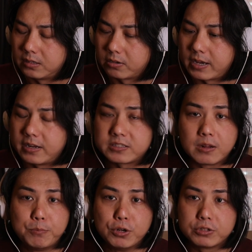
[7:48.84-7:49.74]
Okay, this is
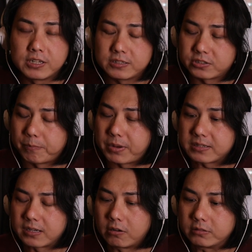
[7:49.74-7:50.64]
the muted
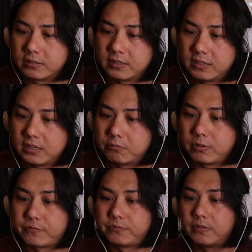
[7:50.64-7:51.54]
trumpet sound
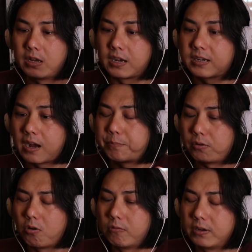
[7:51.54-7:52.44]
with a cup
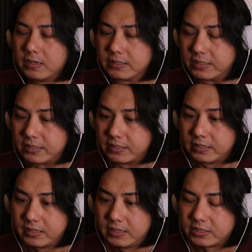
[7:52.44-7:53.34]
over the
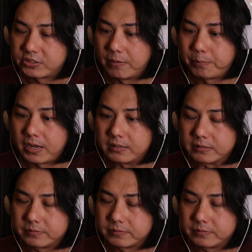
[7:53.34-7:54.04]
trumpet.